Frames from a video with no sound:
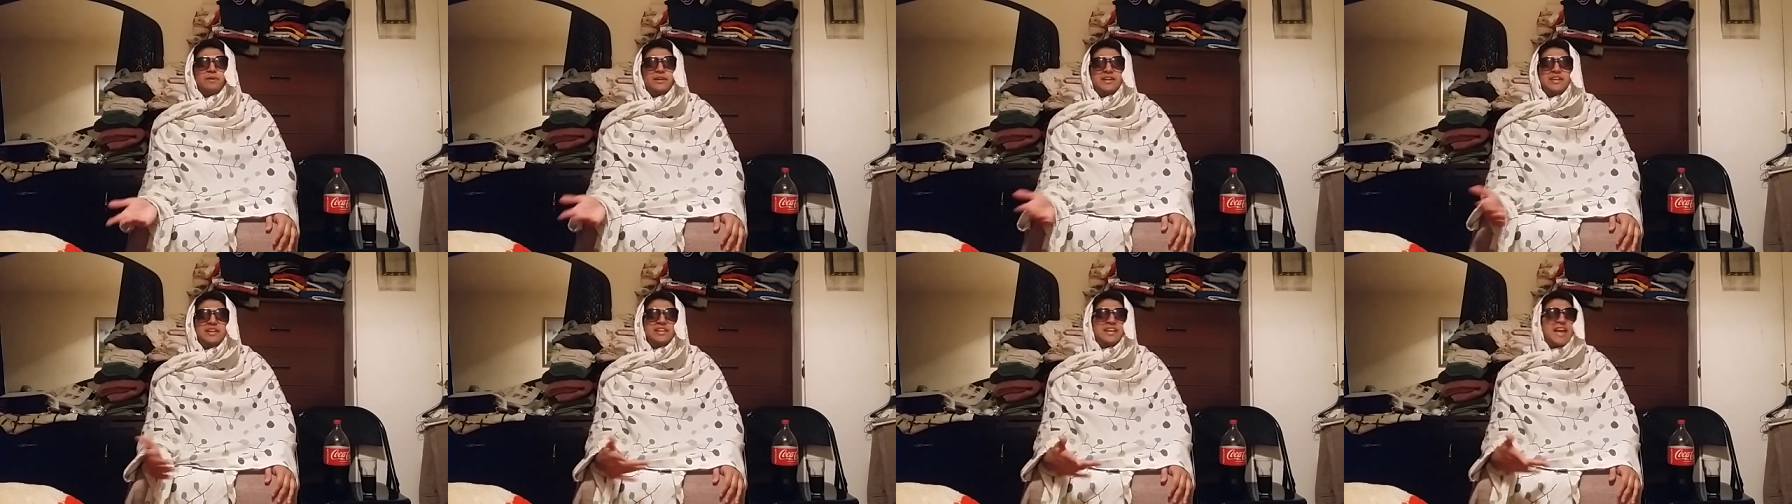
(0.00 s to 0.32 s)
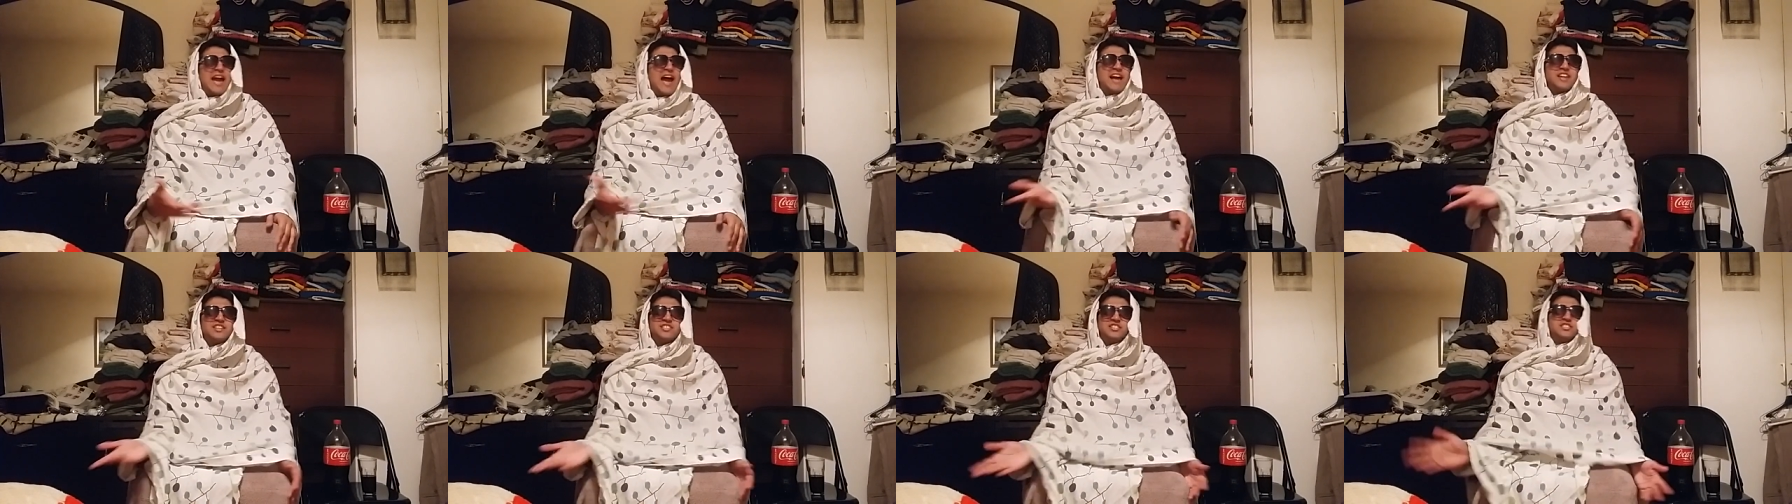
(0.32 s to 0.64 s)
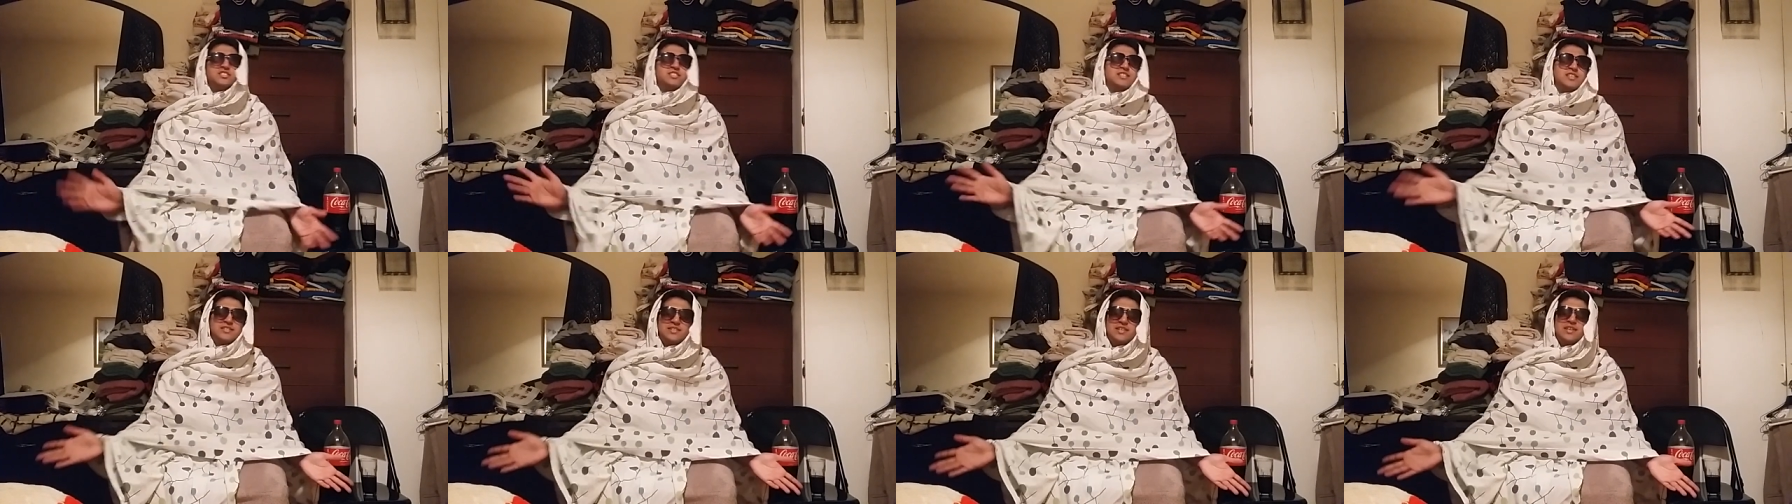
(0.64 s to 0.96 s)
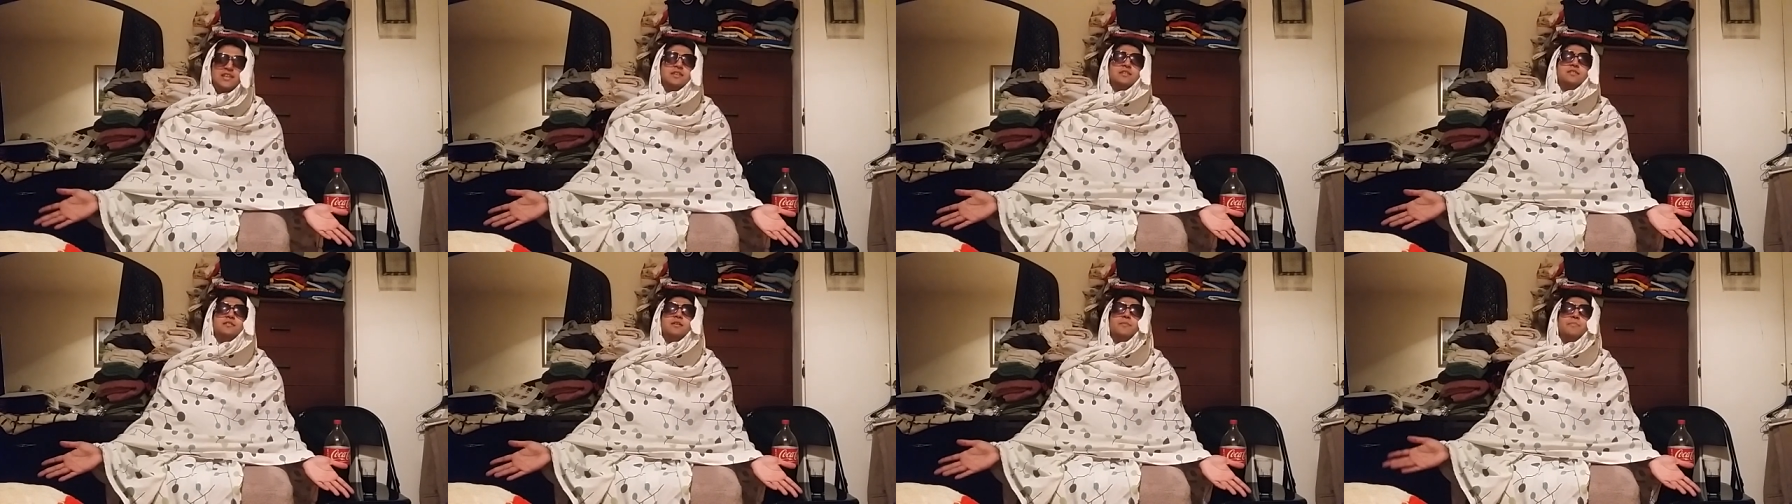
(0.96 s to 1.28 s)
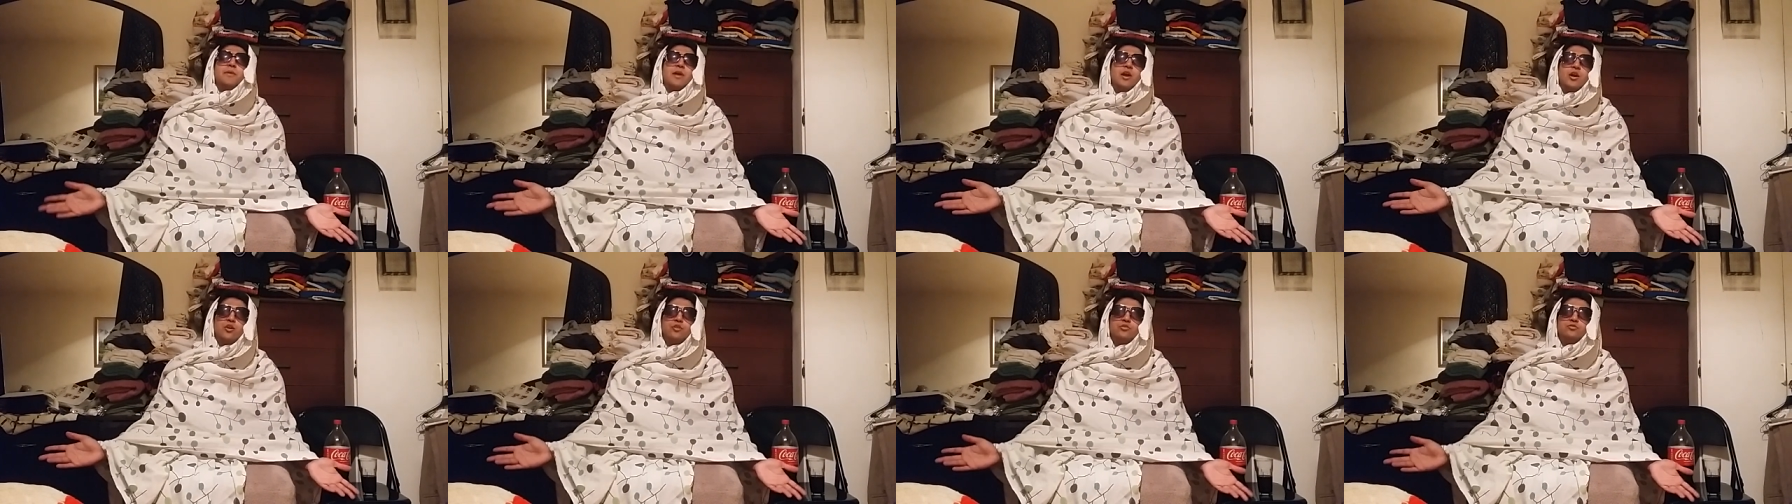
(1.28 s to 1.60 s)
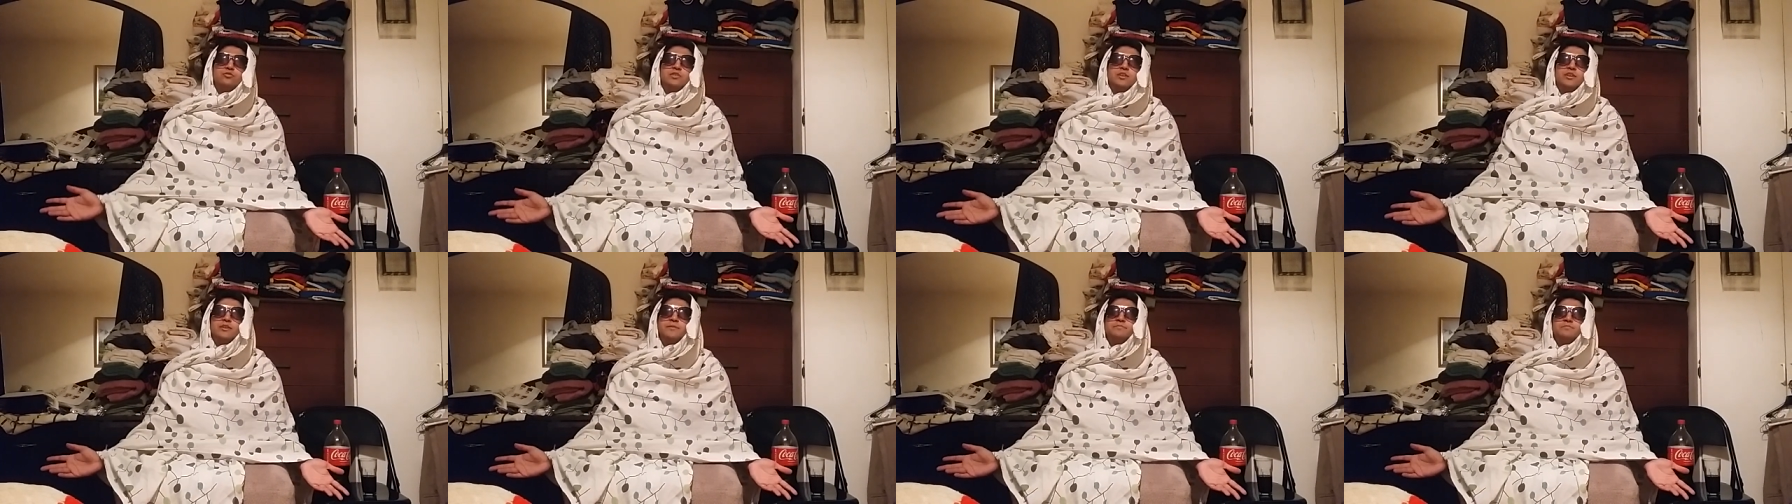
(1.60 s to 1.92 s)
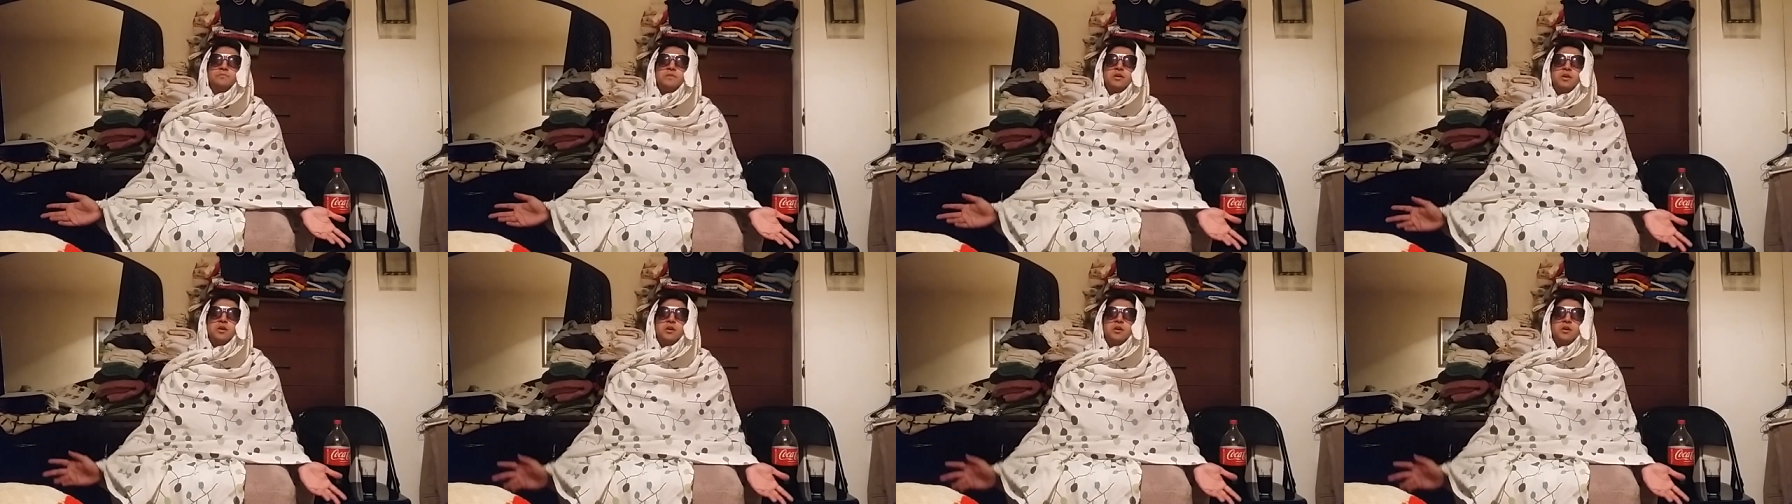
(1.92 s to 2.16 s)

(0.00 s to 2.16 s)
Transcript: but he cashes it in, apparently.